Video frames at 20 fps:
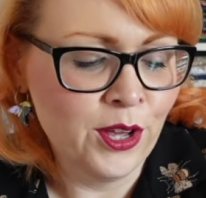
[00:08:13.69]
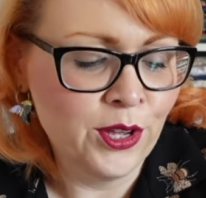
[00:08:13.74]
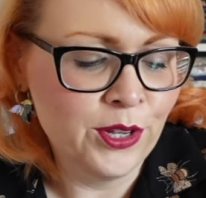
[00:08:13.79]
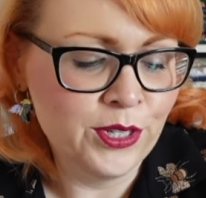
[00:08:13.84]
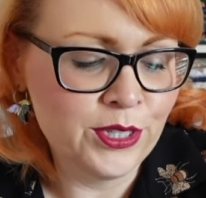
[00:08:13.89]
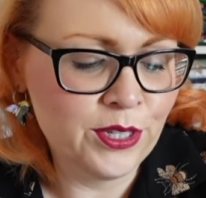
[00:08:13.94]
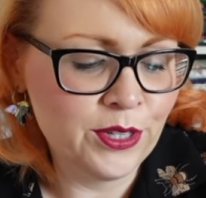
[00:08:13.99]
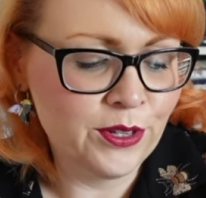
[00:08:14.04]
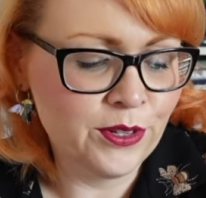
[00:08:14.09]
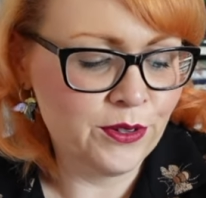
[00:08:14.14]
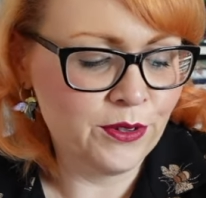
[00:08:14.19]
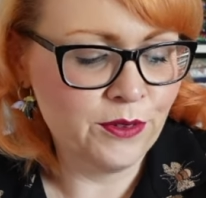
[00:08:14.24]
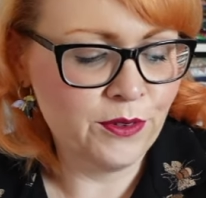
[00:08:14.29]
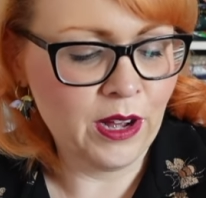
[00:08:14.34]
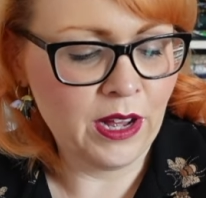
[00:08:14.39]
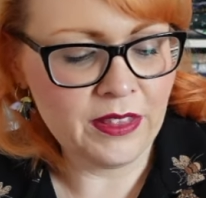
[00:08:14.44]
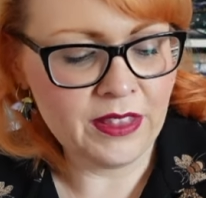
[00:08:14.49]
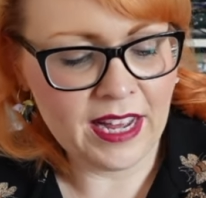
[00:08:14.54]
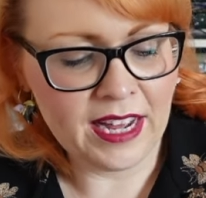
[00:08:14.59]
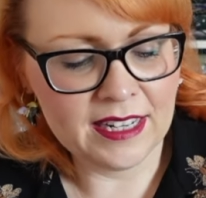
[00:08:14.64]

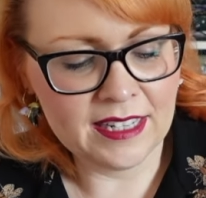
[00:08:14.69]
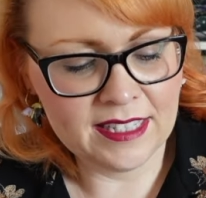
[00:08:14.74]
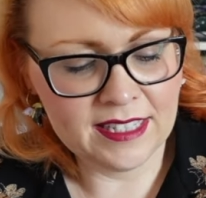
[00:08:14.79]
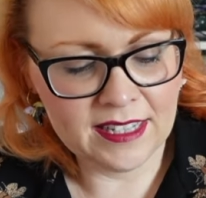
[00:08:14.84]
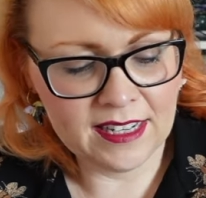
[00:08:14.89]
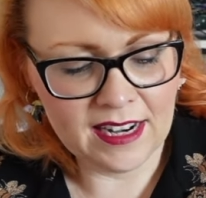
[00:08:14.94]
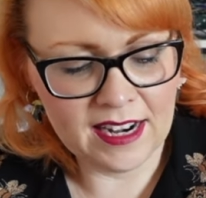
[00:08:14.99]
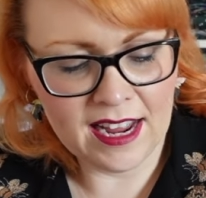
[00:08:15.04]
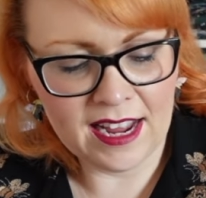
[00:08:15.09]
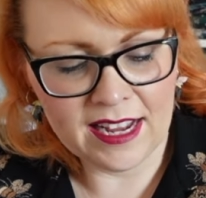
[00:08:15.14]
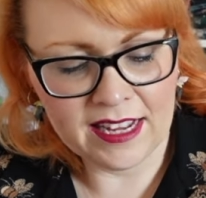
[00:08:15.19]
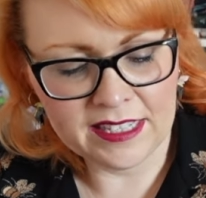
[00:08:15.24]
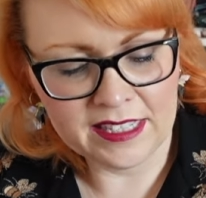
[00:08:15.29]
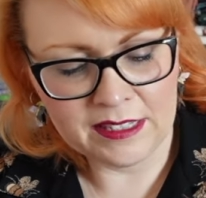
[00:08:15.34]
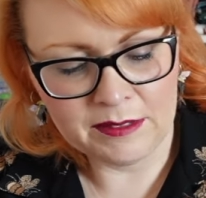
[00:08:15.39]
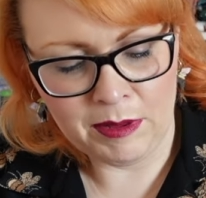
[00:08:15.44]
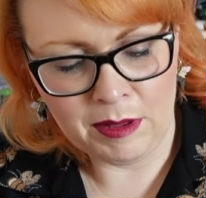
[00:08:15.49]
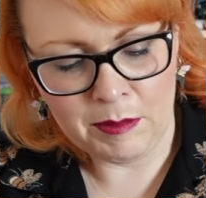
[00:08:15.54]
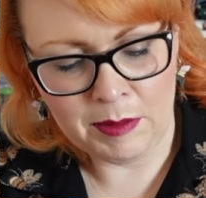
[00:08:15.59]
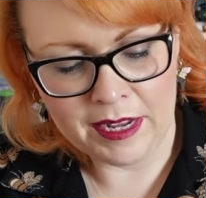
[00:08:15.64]
So that's the
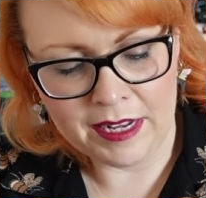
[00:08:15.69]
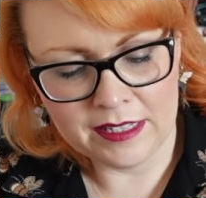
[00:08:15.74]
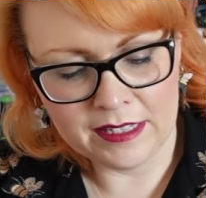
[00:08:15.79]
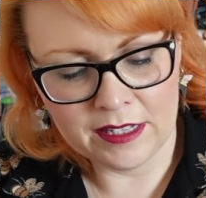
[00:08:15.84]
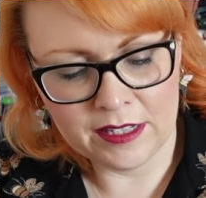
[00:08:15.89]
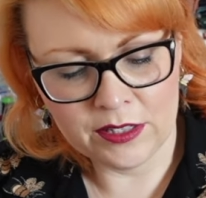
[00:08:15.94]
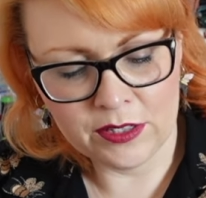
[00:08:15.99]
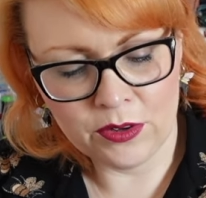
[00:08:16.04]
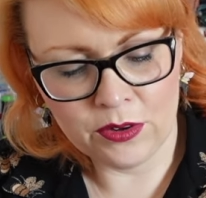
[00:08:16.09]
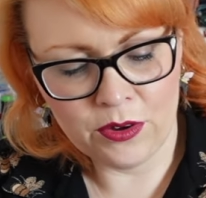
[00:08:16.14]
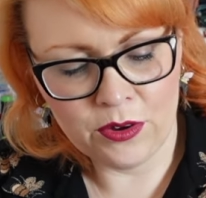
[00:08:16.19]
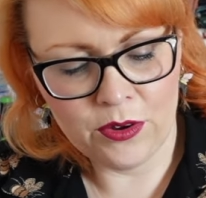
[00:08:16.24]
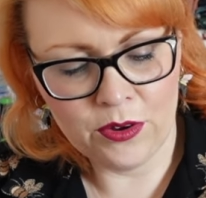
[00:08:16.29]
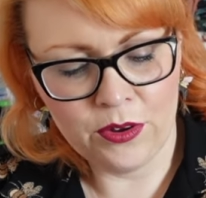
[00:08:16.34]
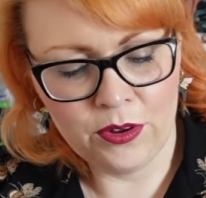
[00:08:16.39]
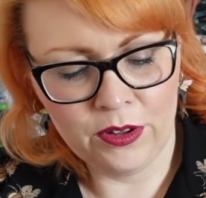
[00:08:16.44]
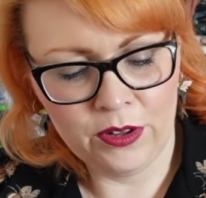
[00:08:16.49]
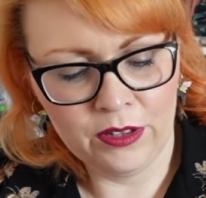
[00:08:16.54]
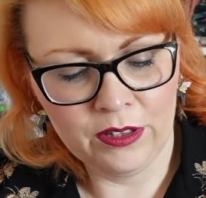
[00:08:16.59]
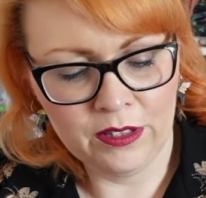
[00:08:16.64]
last wee pieces
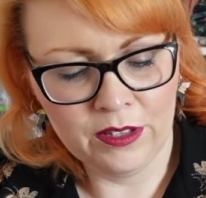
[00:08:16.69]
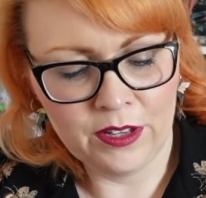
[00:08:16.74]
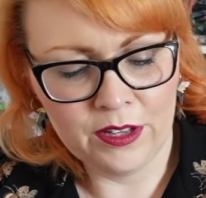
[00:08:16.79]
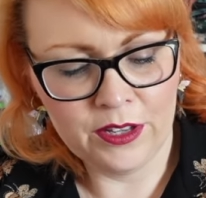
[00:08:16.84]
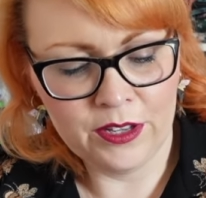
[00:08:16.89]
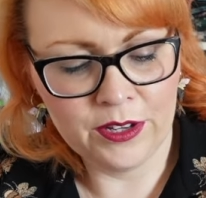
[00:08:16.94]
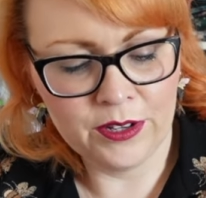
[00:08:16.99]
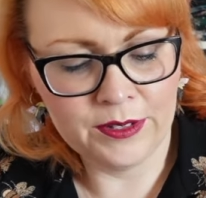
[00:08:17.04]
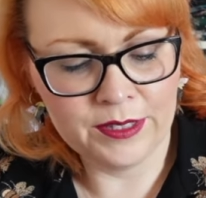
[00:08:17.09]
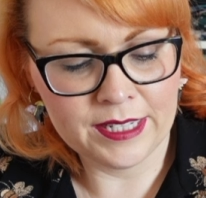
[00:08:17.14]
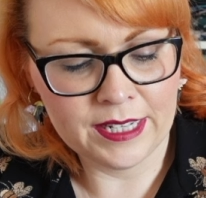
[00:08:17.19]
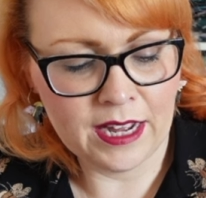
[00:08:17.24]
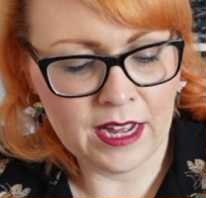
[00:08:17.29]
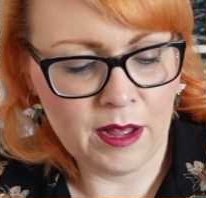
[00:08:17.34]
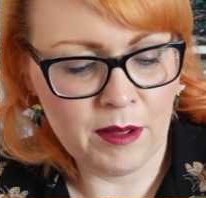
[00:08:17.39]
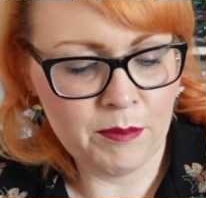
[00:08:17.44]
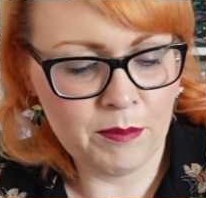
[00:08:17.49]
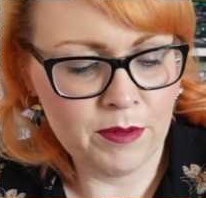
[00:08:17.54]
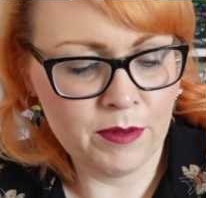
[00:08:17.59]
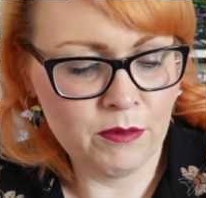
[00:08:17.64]
all used
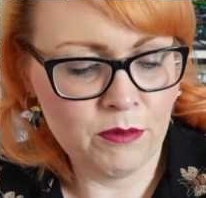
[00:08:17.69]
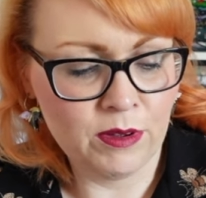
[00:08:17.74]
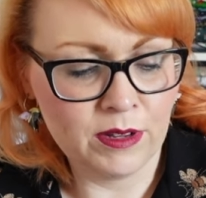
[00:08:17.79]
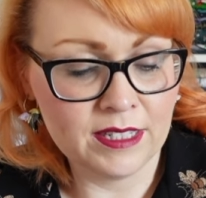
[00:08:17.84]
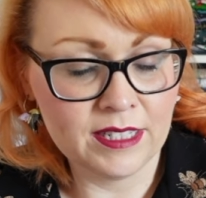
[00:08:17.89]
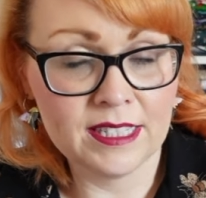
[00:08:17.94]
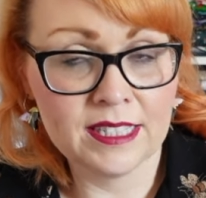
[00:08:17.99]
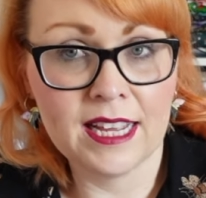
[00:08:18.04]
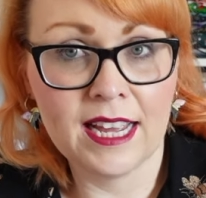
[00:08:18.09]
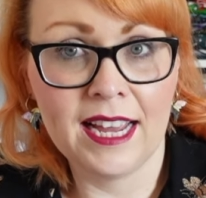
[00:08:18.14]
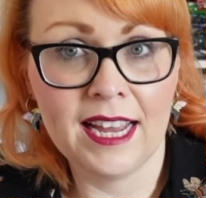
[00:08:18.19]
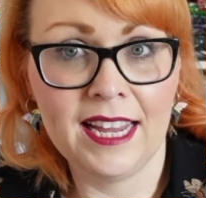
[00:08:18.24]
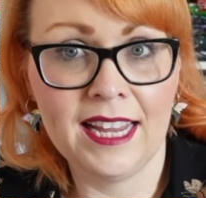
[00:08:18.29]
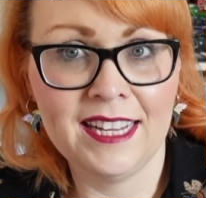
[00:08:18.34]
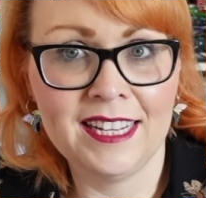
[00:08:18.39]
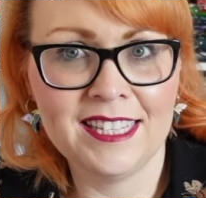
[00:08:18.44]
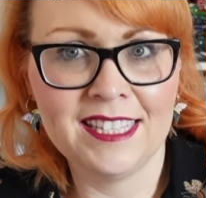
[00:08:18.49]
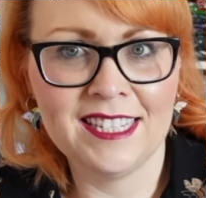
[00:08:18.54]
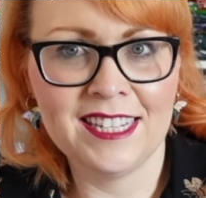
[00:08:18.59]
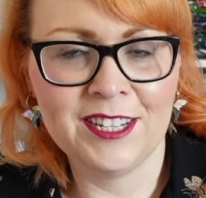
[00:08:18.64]
up once I
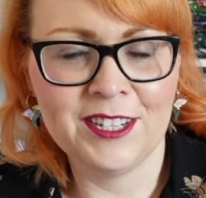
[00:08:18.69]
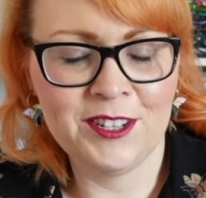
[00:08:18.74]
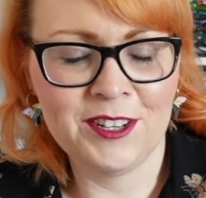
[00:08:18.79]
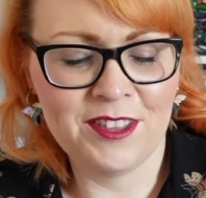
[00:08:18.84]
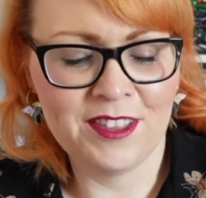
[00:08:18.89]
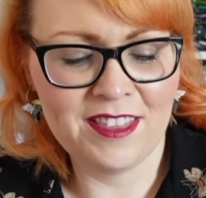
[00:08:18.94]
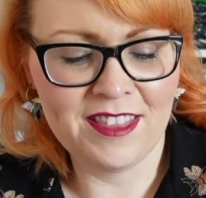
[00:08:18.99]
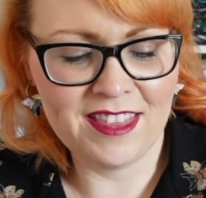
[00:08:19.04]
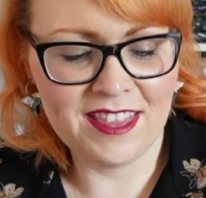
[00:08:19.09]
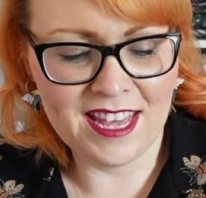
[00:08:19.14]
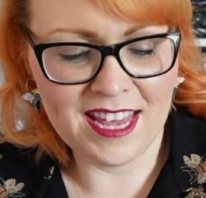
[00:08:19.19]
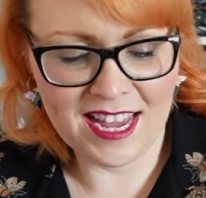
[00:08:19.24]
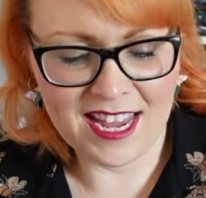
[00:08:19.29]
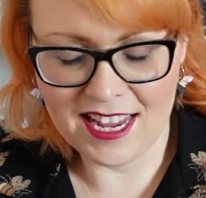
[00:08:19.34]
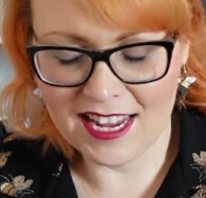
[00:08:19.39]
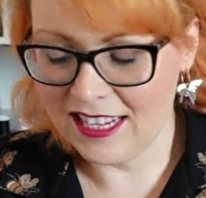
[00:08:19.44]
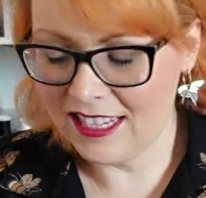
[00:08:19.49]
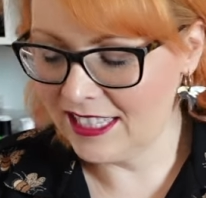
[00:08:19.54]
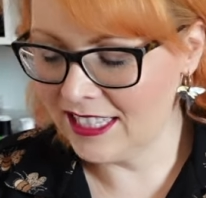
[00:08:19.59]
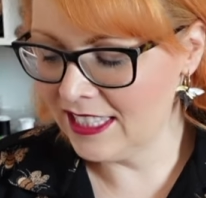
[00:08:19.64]
stitched
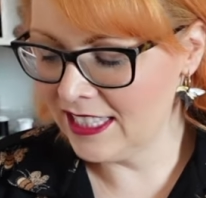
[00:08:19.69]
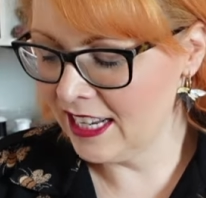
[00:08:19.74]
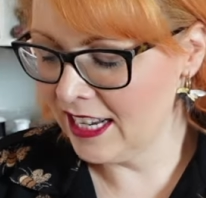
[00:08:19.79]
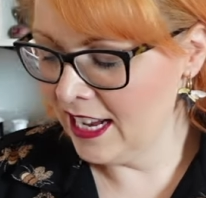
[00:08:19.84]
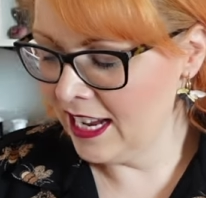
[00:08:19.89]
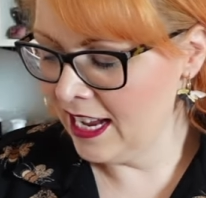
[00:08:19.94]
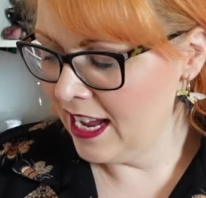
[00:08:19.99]
these.